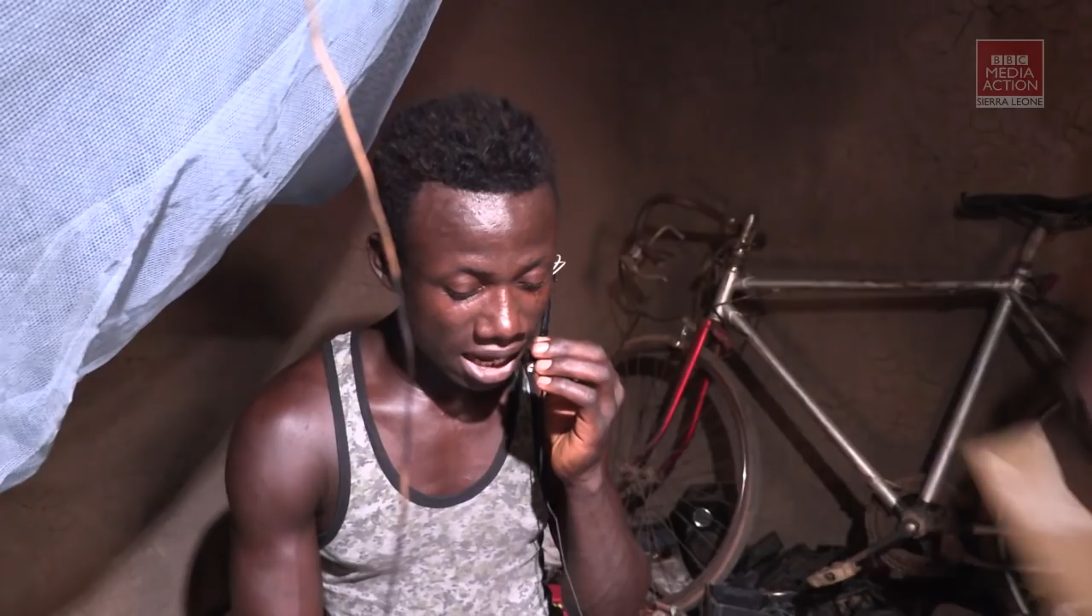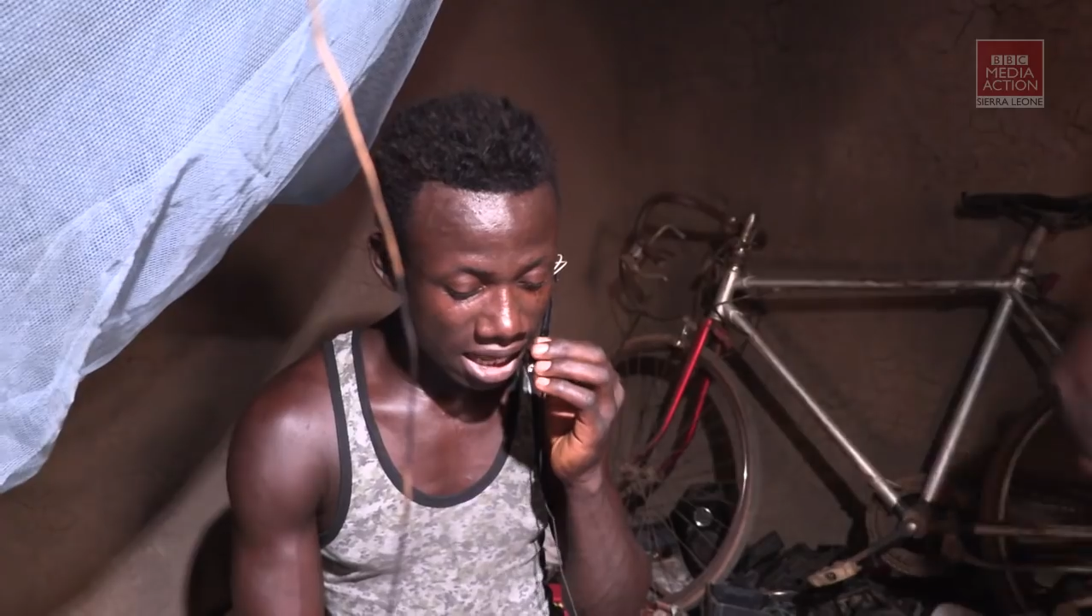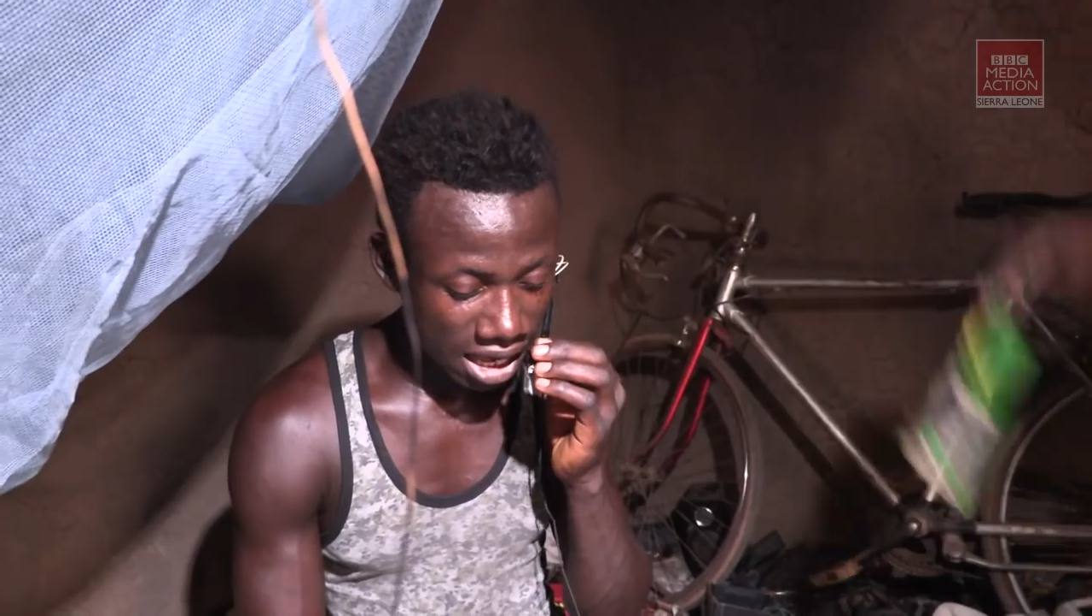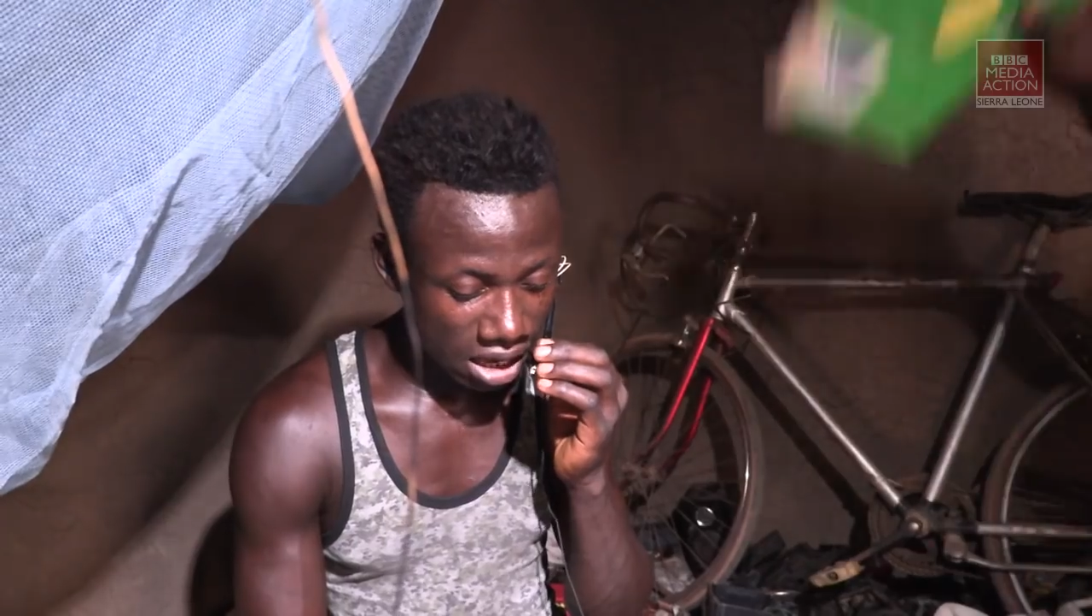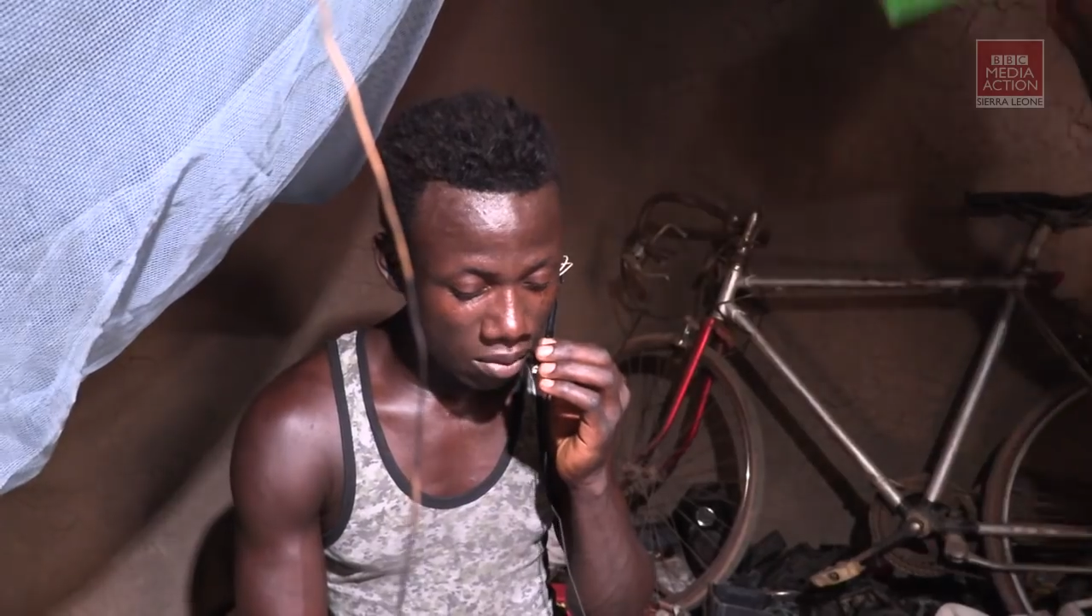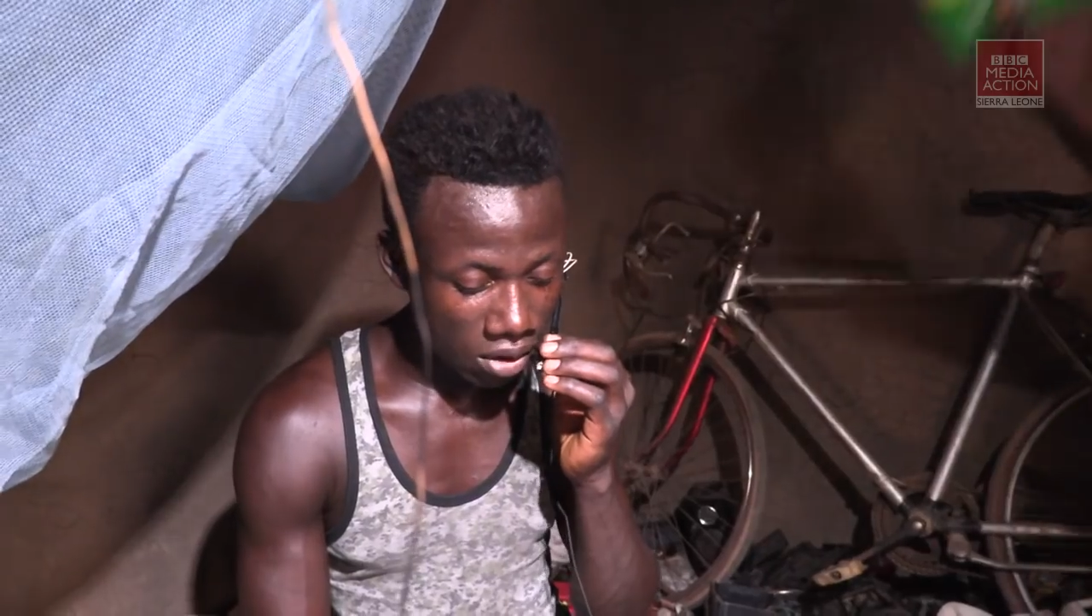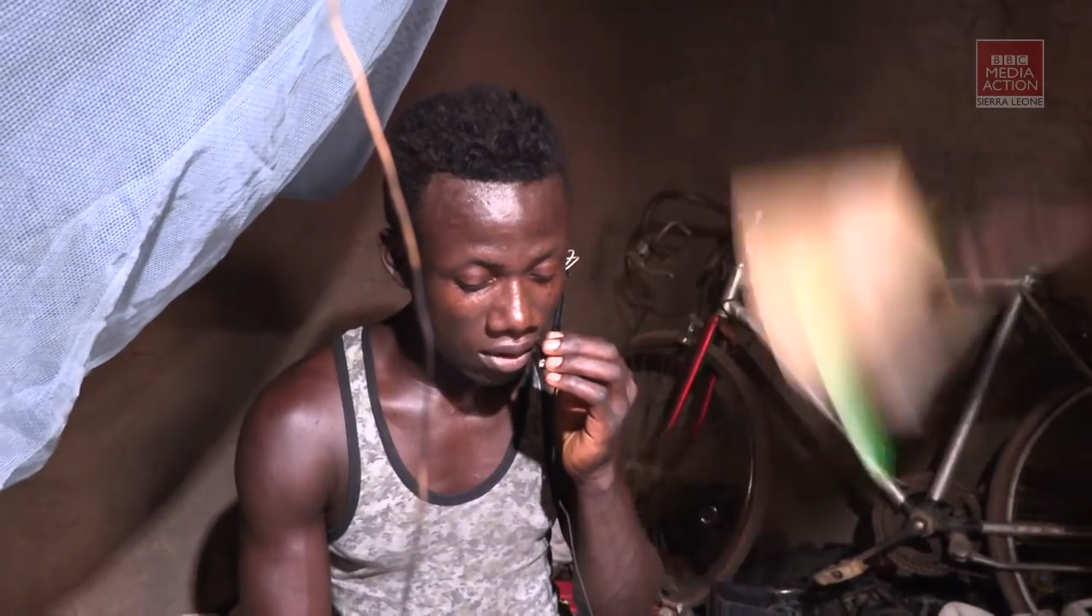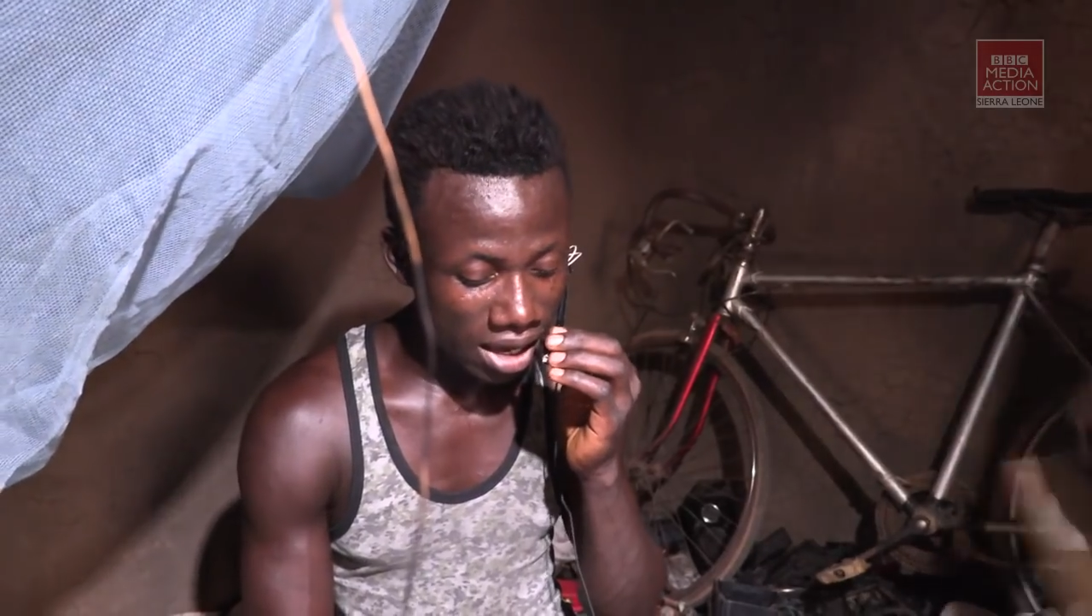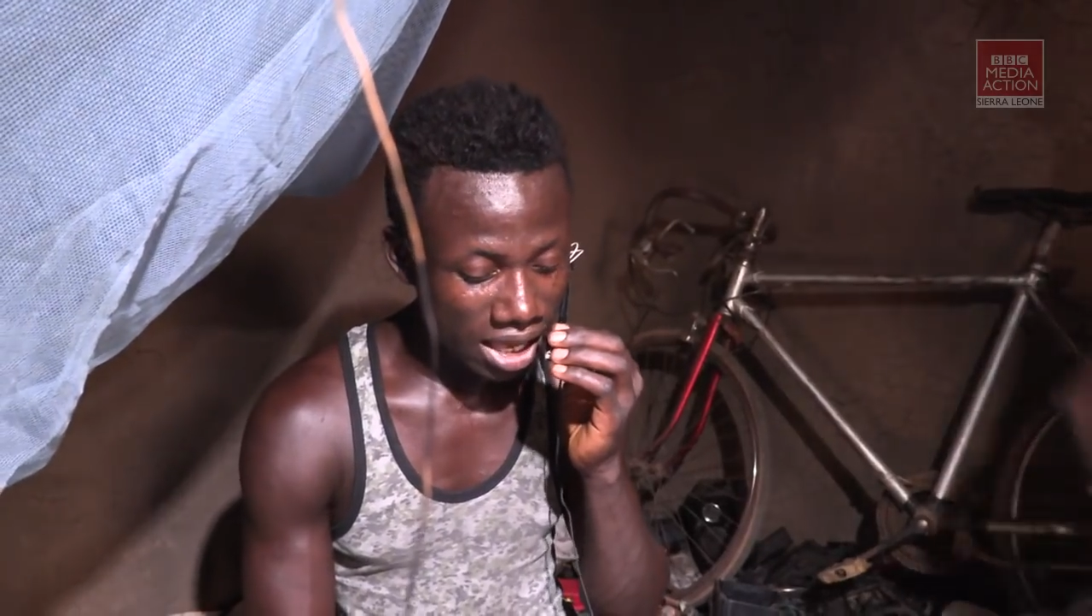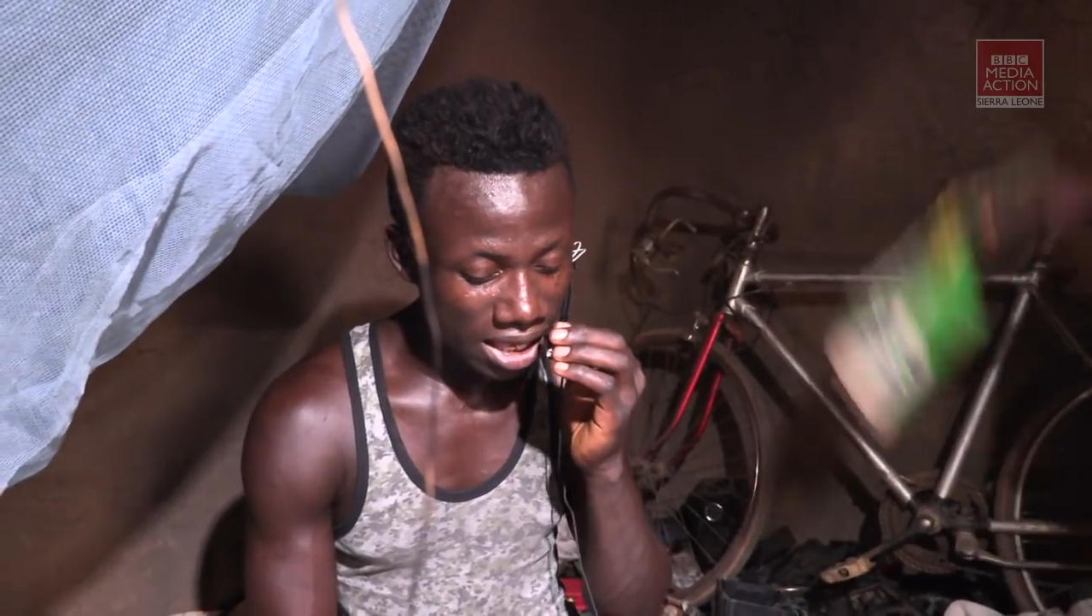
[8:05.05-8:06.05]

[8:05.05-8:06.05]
Alia Kamara